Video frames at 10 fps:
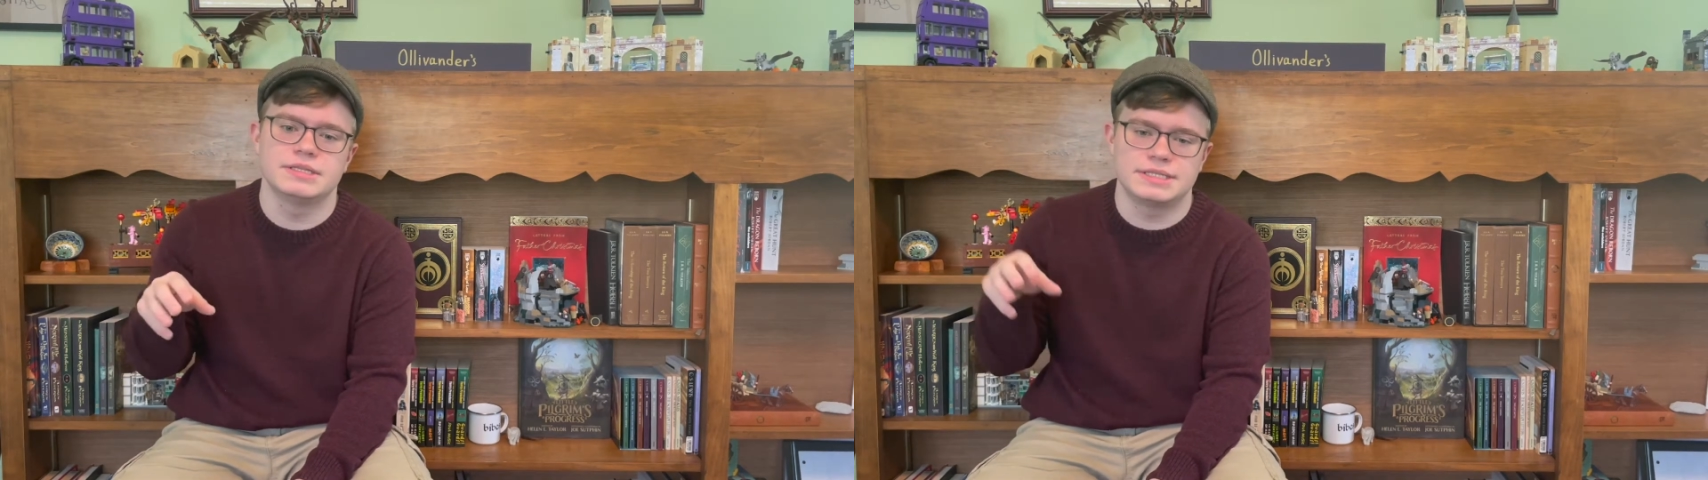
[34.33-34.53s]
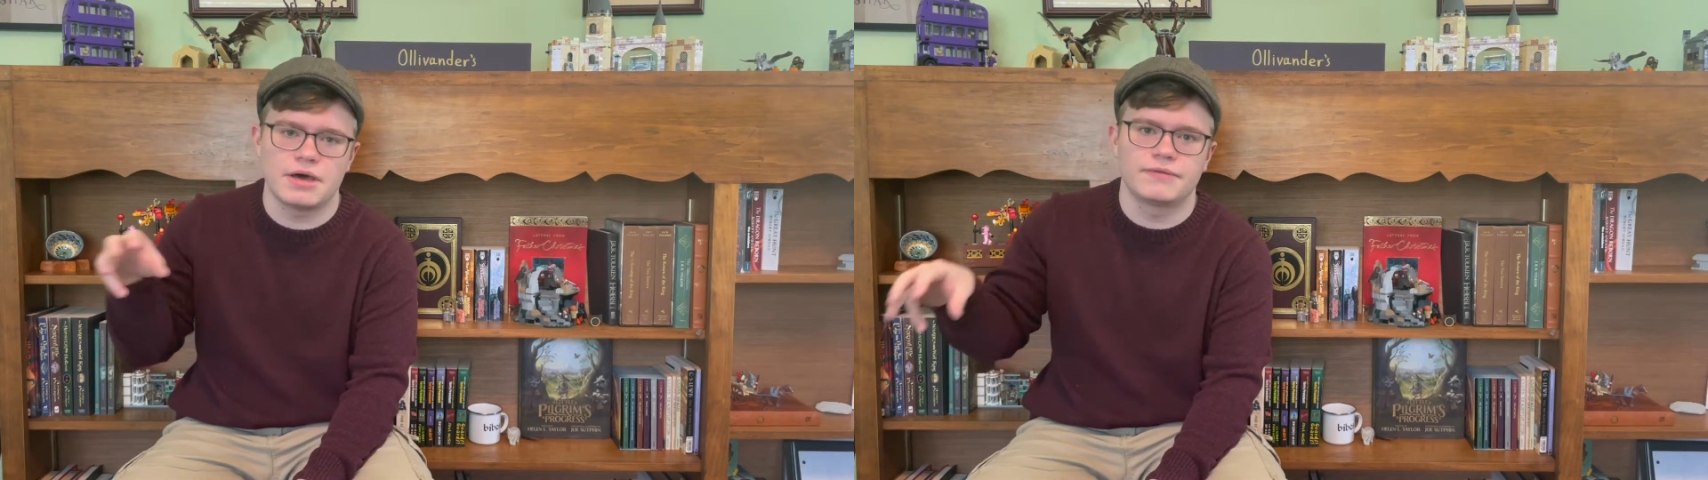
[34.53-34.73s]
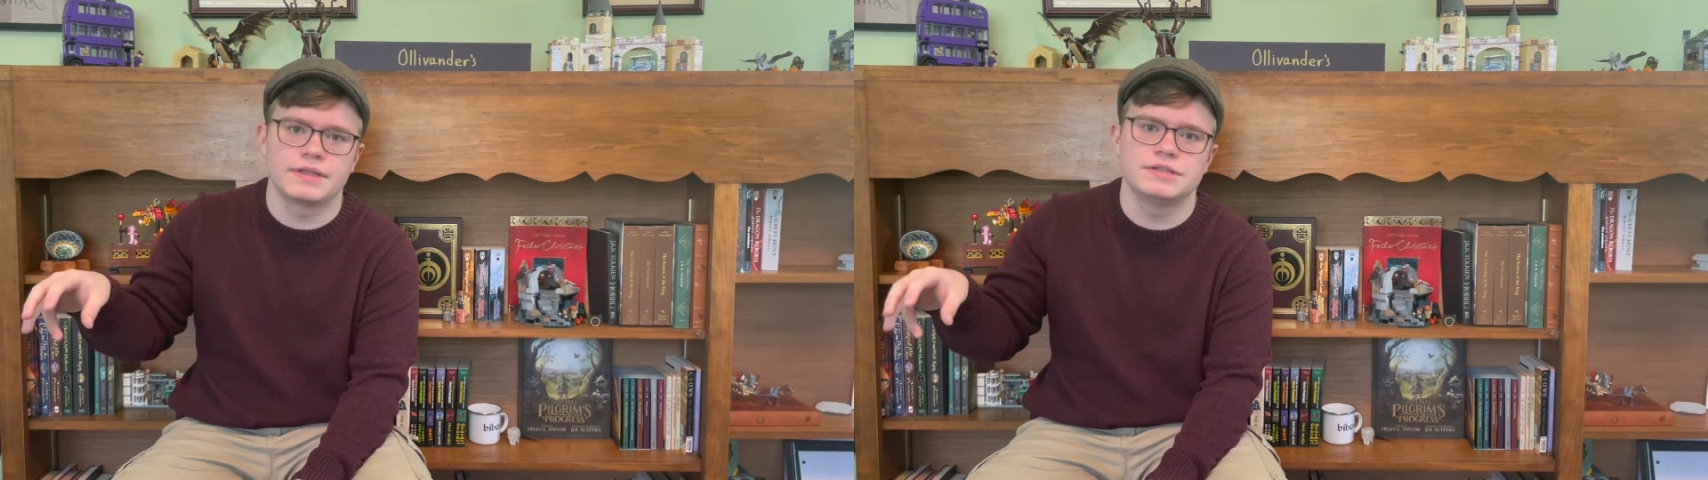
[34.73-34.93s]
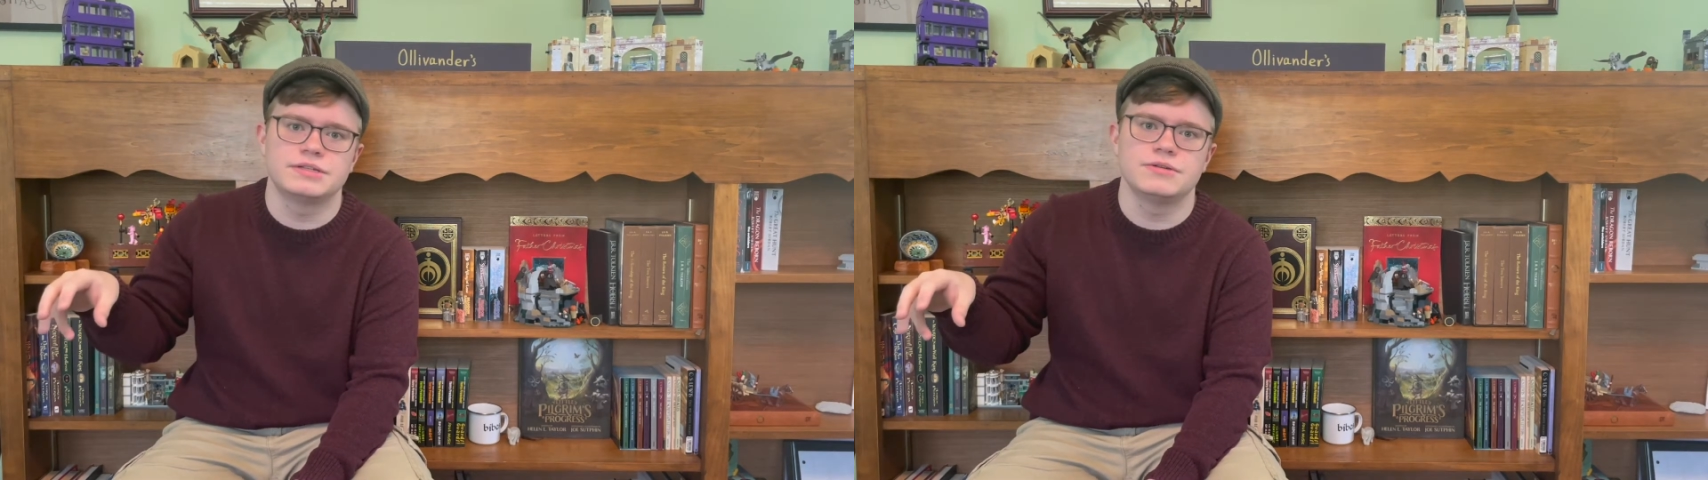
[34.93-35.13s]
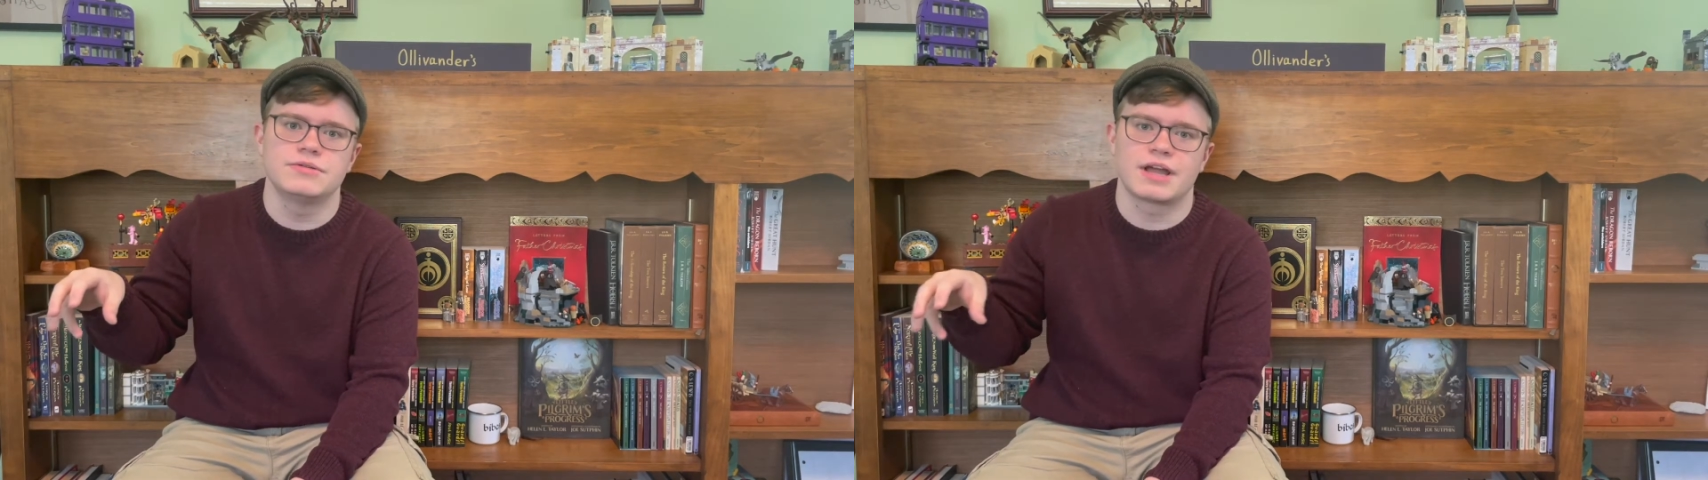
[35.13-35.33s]
delve
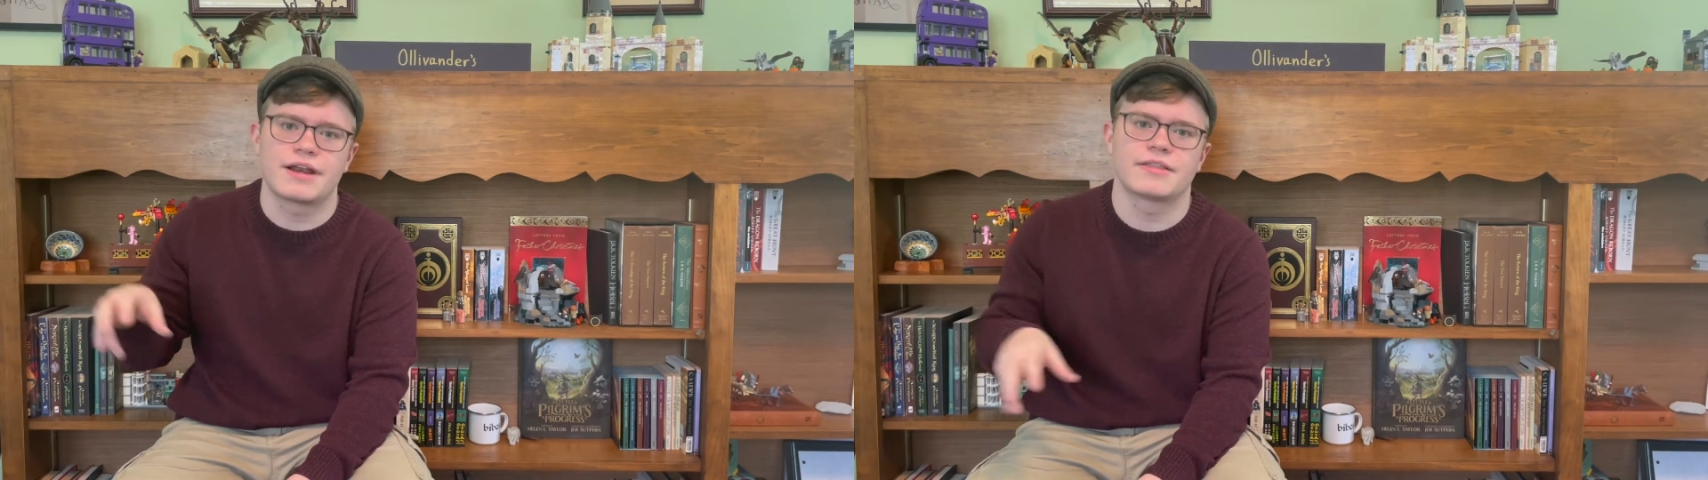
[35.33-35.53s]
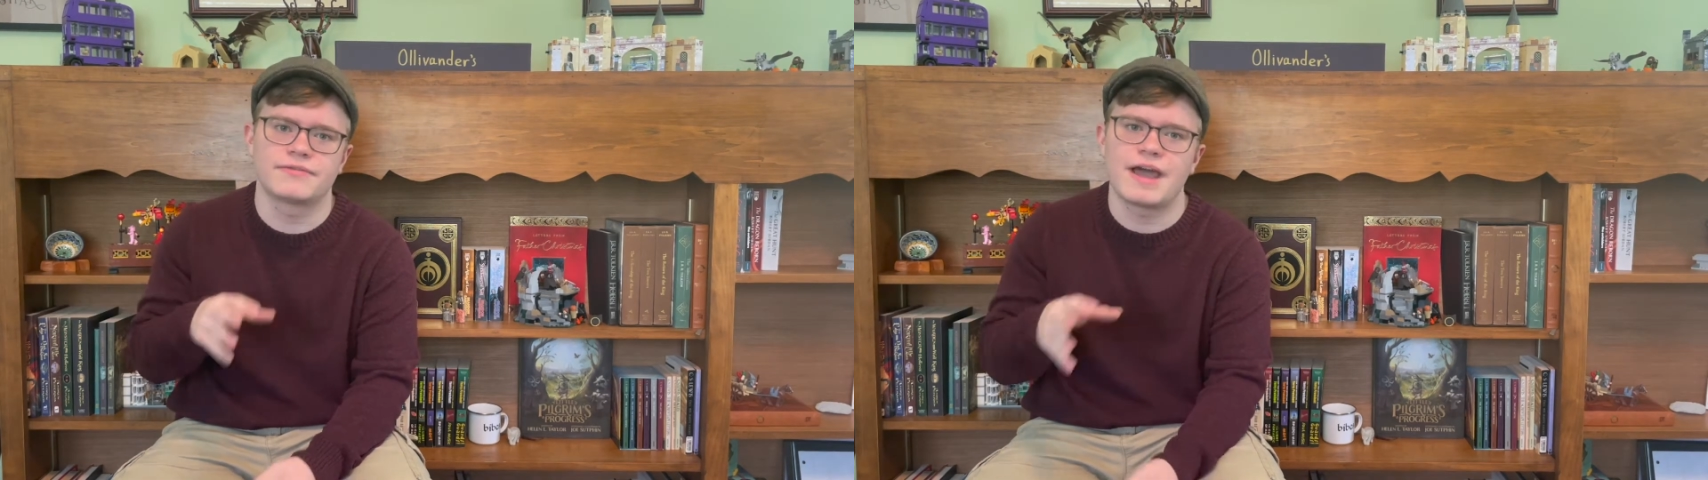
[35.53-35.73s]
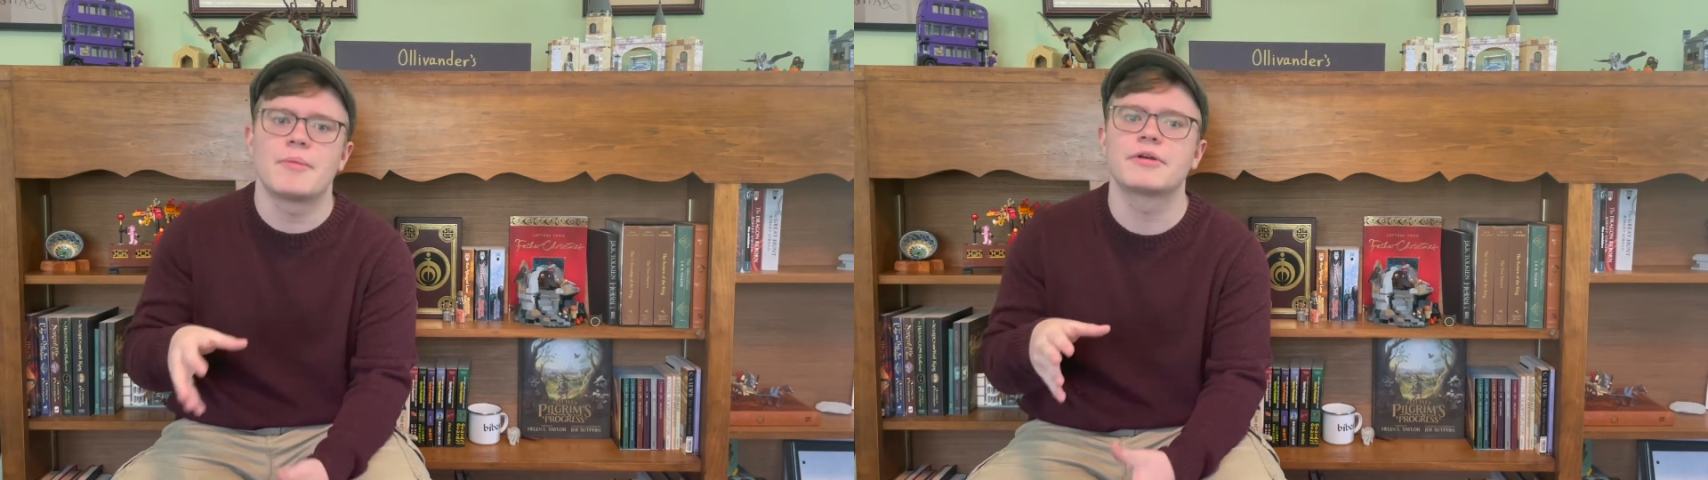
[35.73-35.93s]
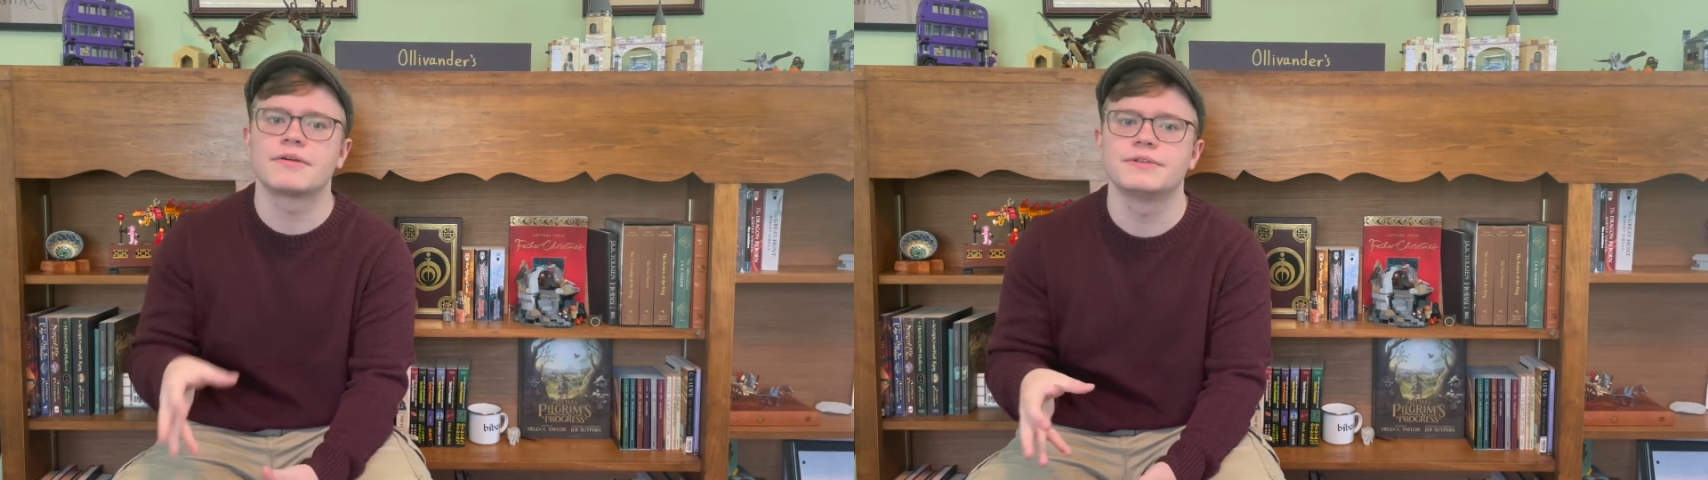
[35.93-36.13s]
into kind of the fabric